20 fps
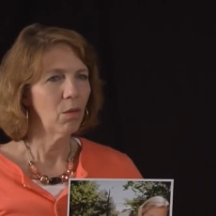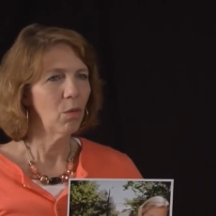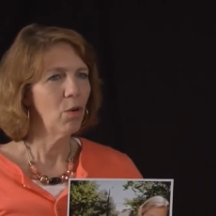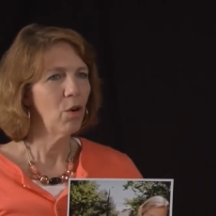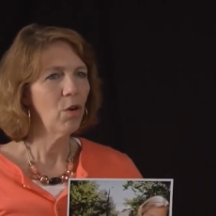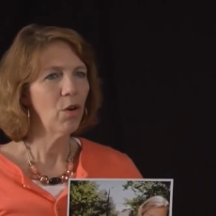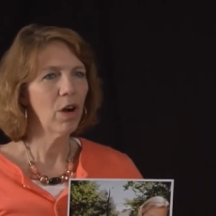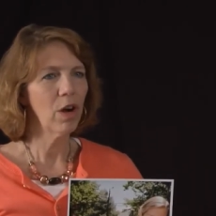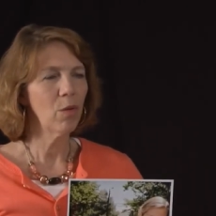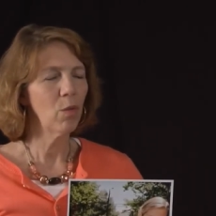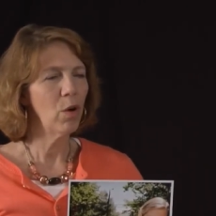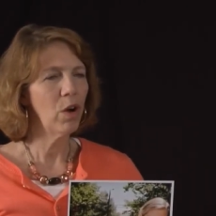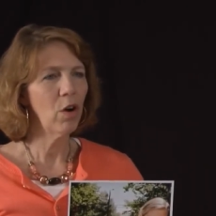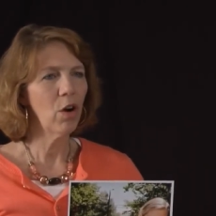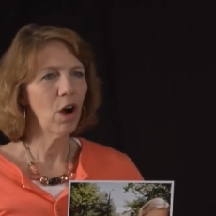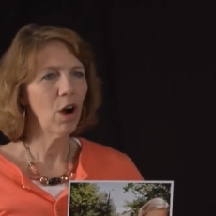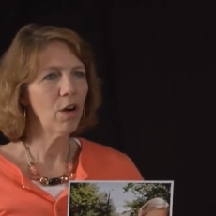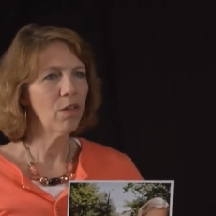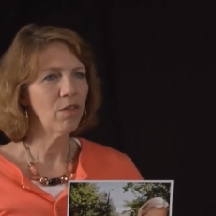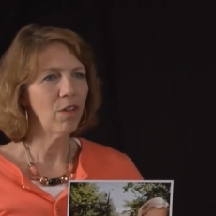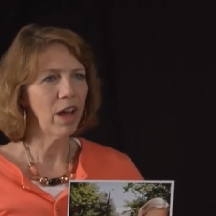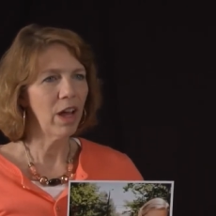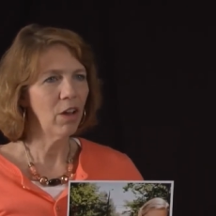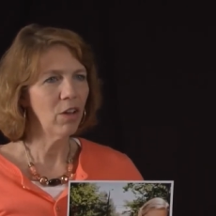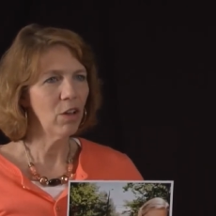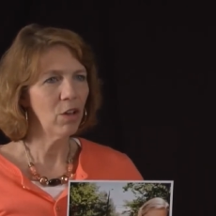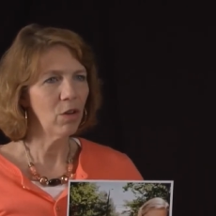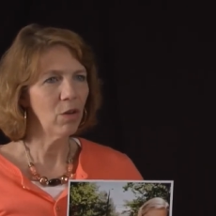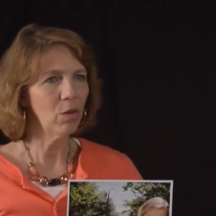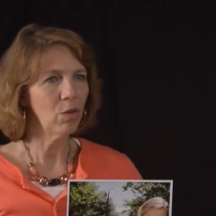what are our, where are our
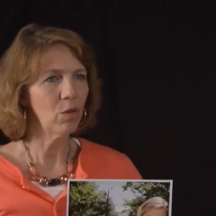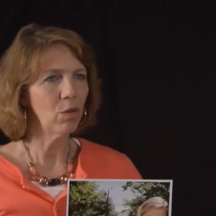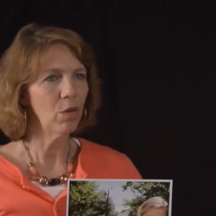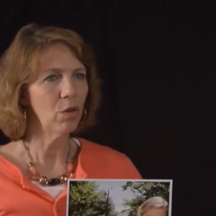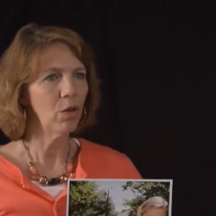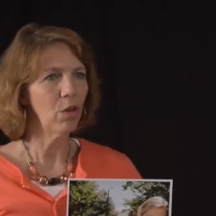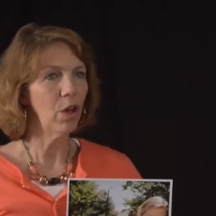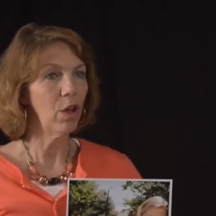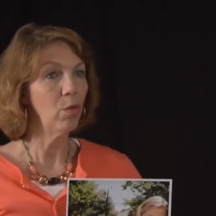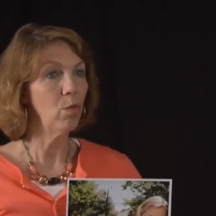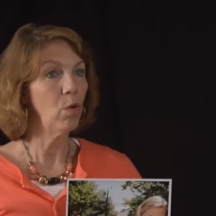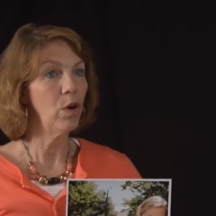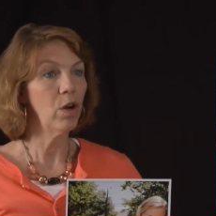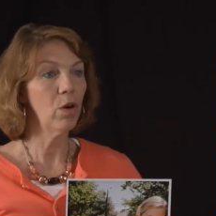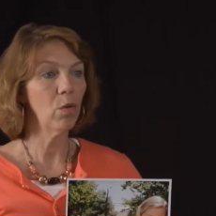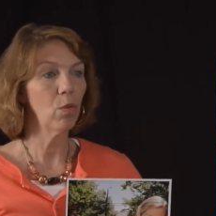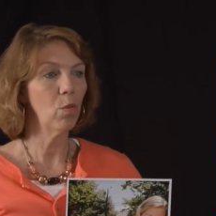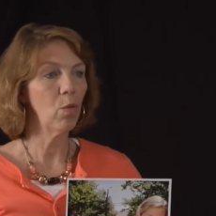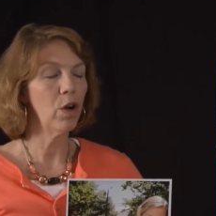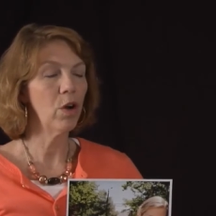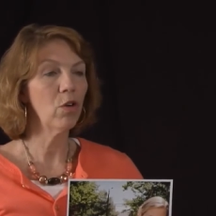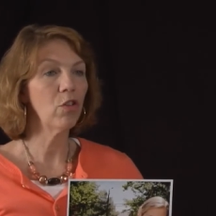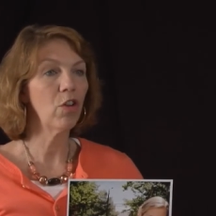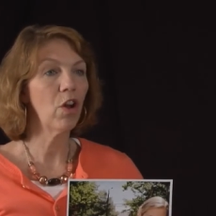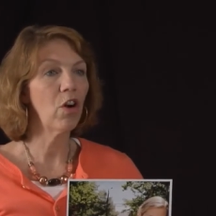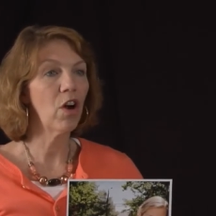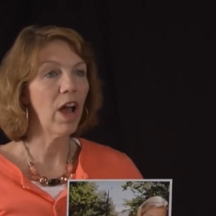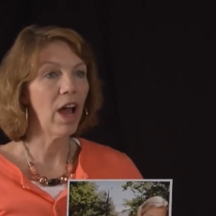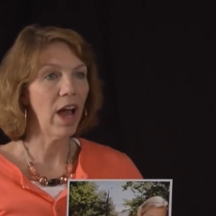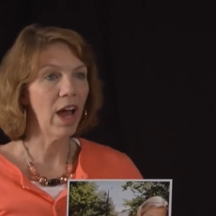values and where where is
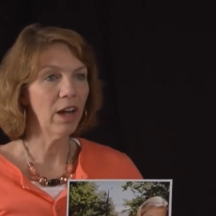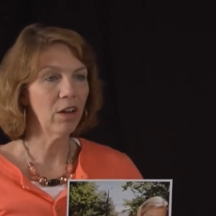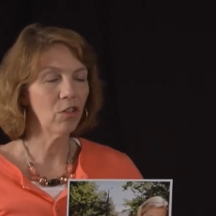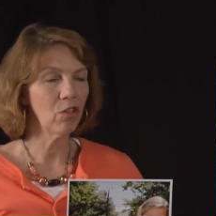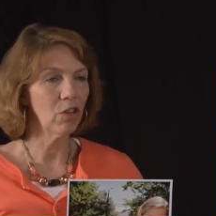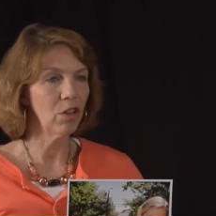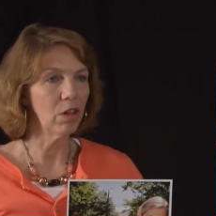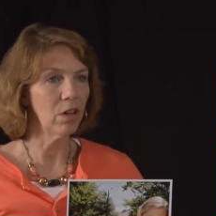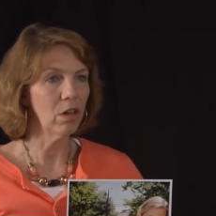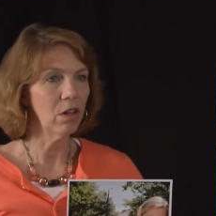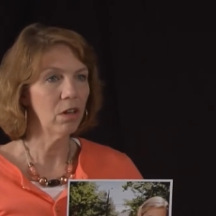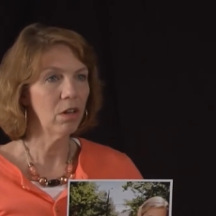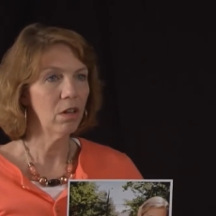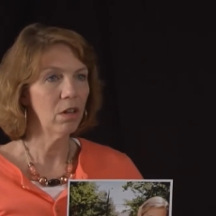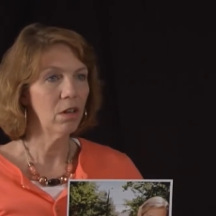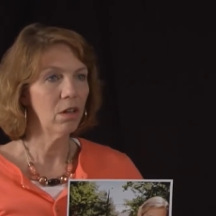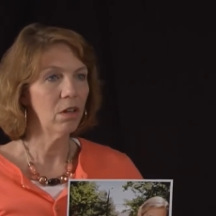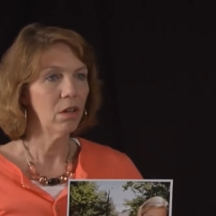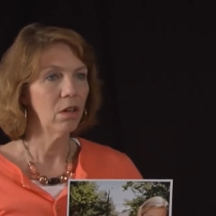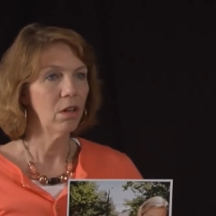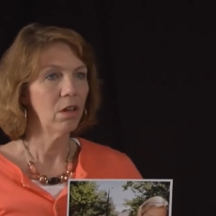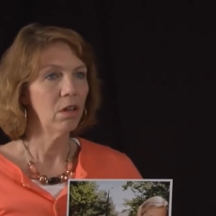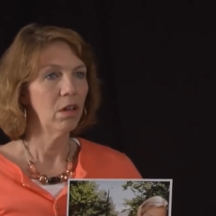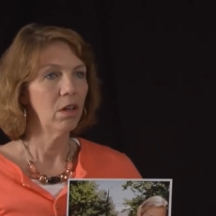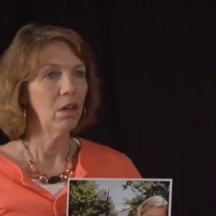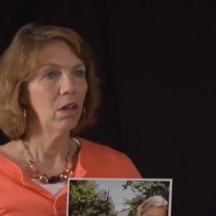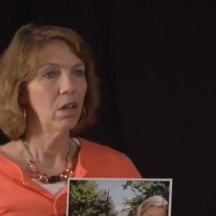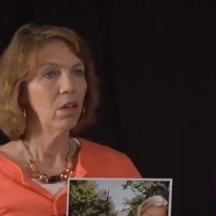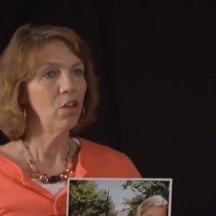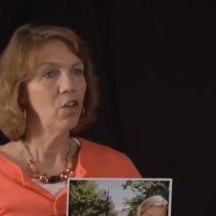our action
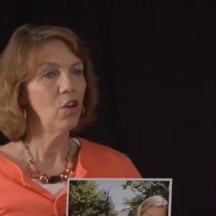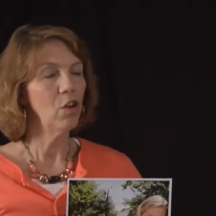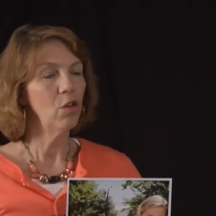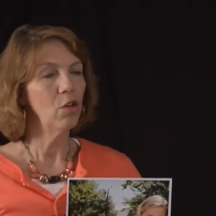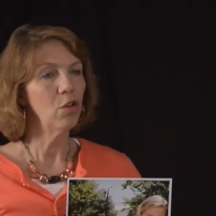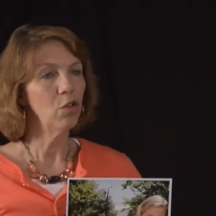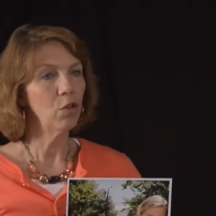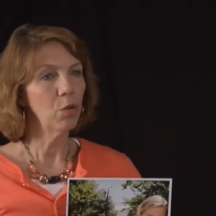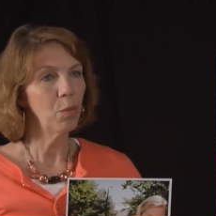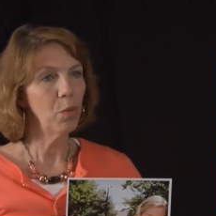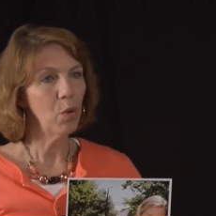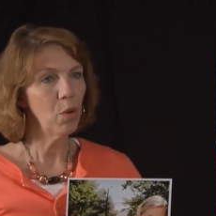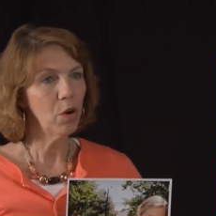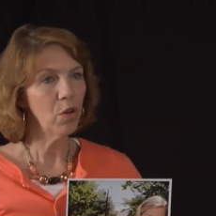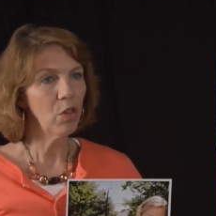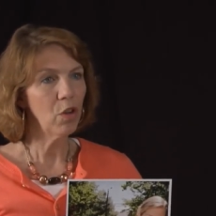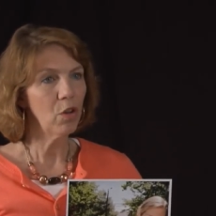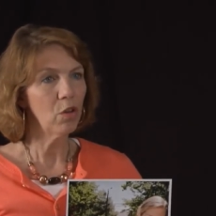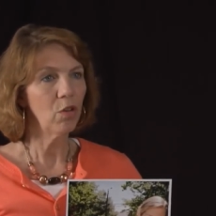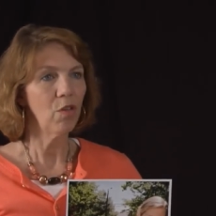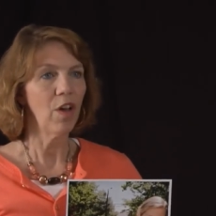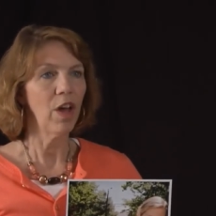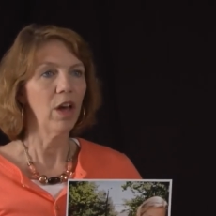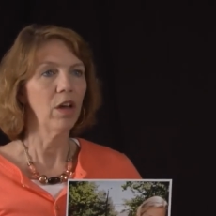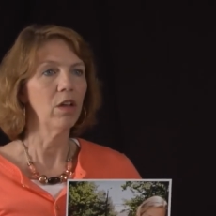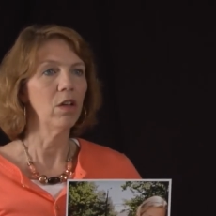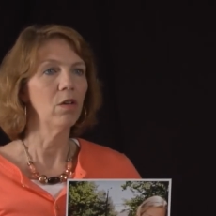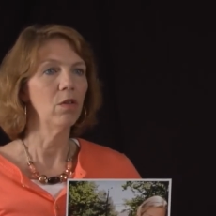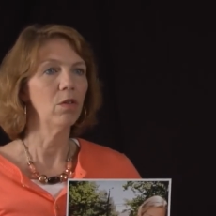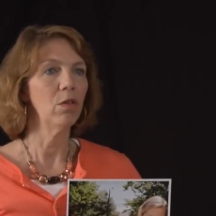you know to support those
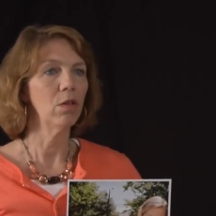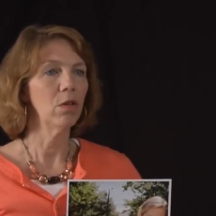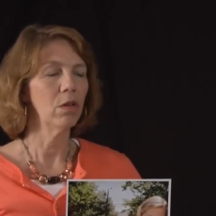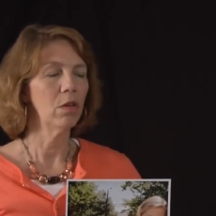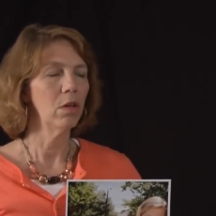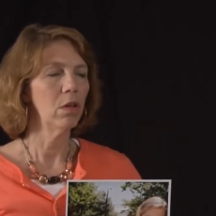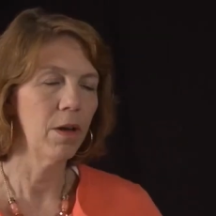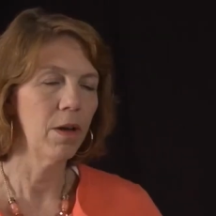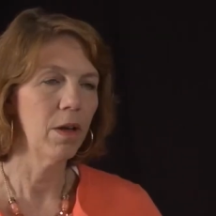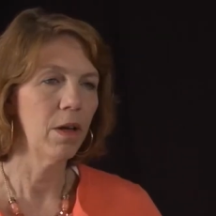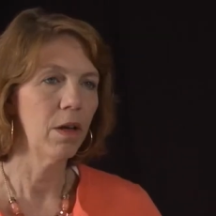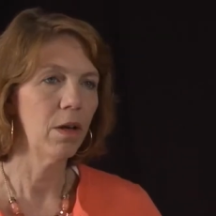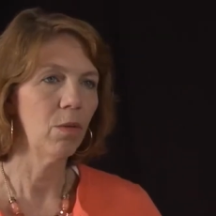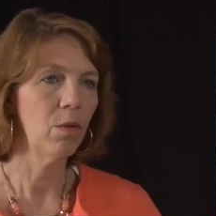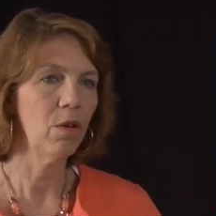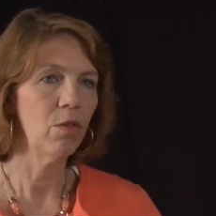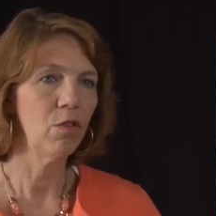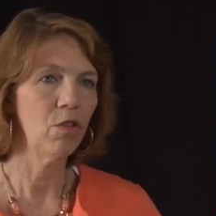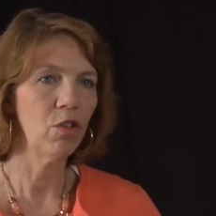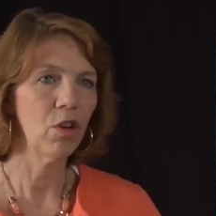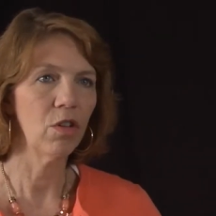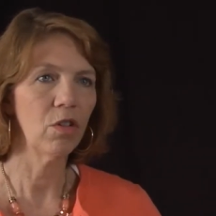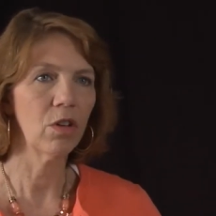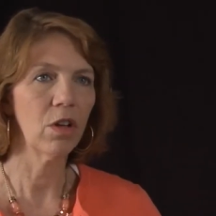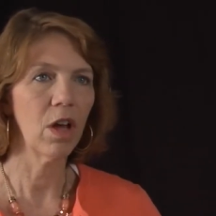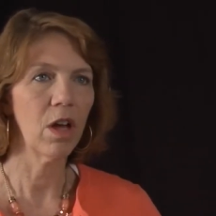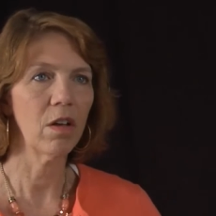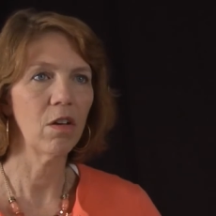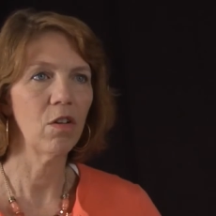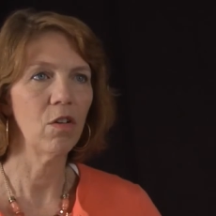values we've
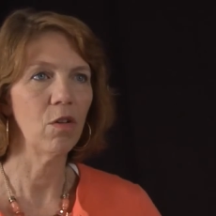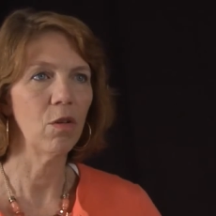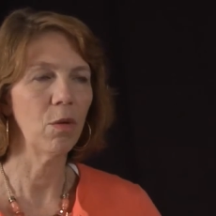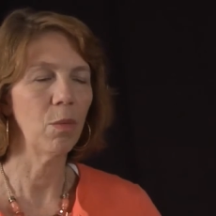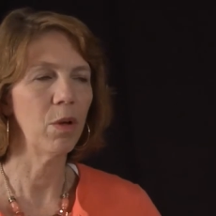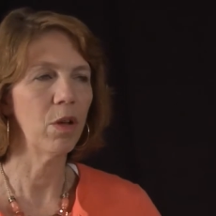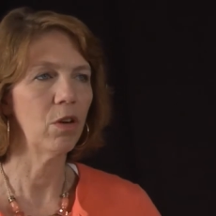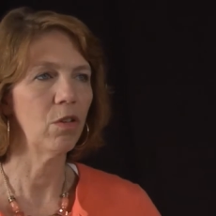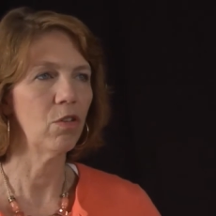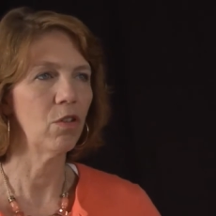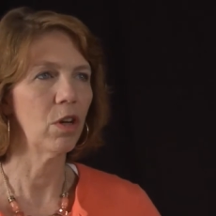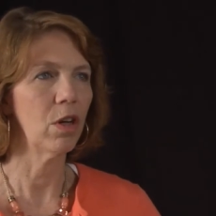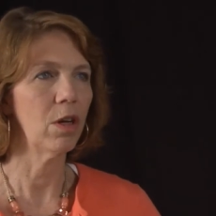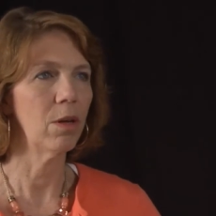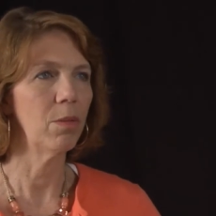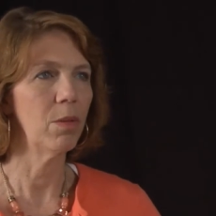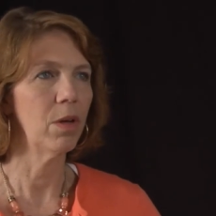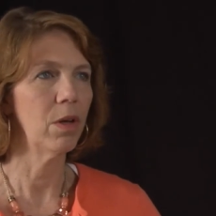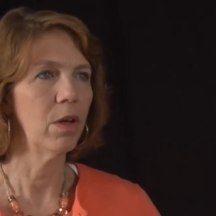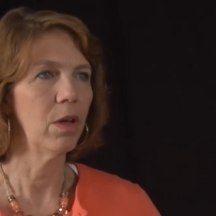just got to do a better job